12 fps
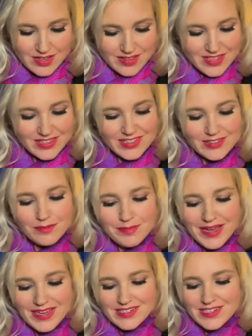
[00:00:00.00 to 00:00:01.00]
The little
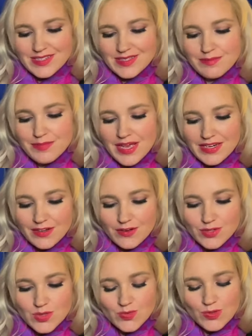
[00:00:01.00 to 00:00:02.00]
panties and
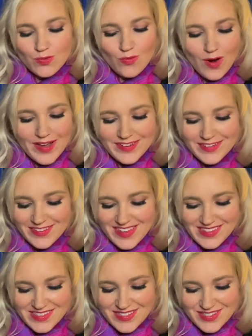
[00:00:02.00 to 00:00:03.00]
petticoats were whiter than
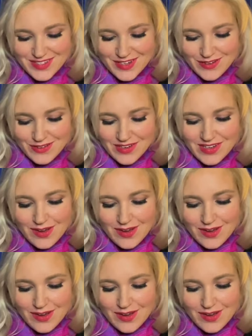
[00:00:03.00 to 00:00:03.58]
the snow,